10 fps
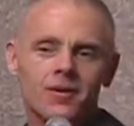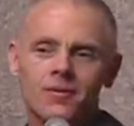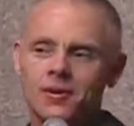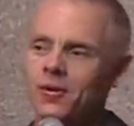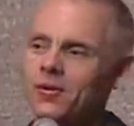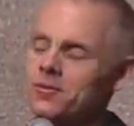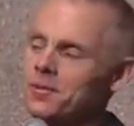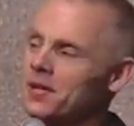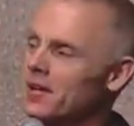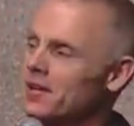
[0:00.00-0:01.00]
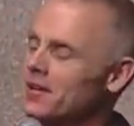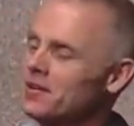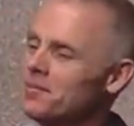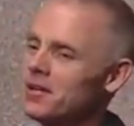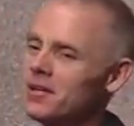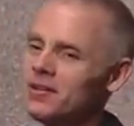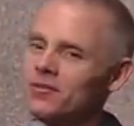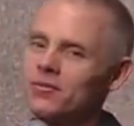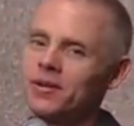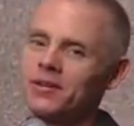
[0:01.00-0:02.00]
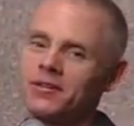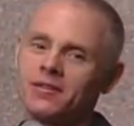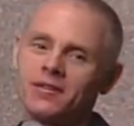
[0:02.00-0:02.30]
We always begin these meetings with